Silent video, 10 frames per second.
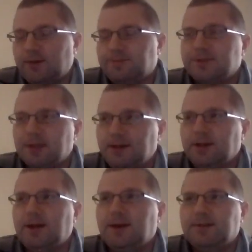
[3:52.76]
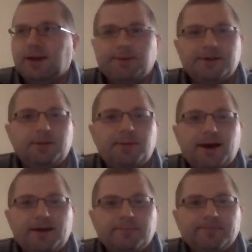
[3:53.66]
Sunday night, I went to
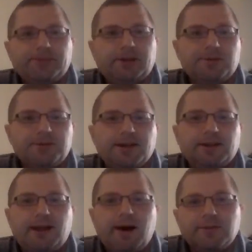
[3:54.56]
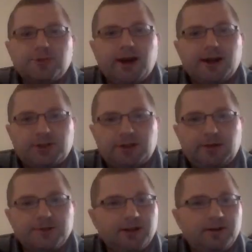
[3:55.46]
bed, and I was thinking a Law of Attraction. I
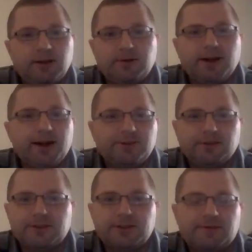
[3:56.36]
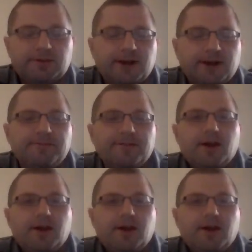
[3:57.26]
was like, you know what, I got to turn this stuff around.